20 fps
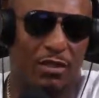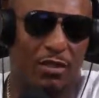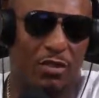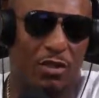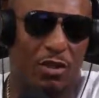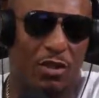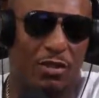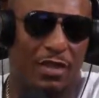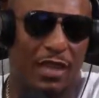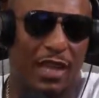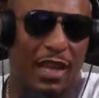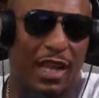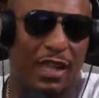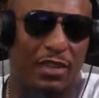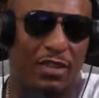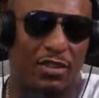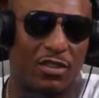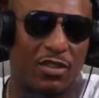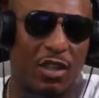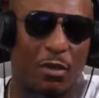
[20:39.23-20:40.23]
You know what I'm saying? Like
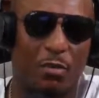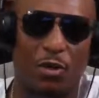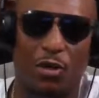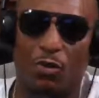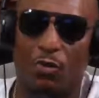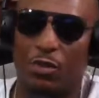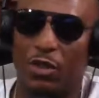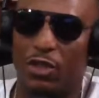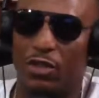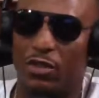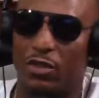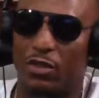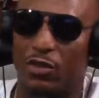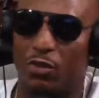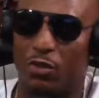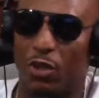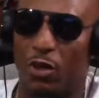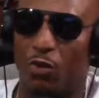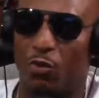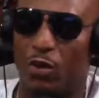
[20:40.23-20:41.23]
some of the
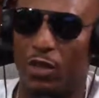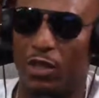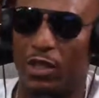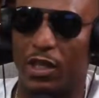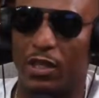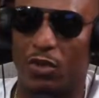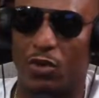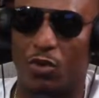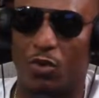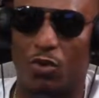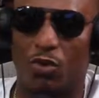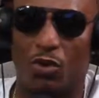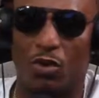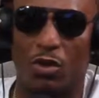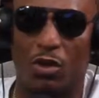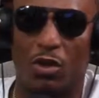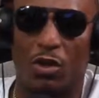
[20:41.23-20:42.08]
reasons of what they doing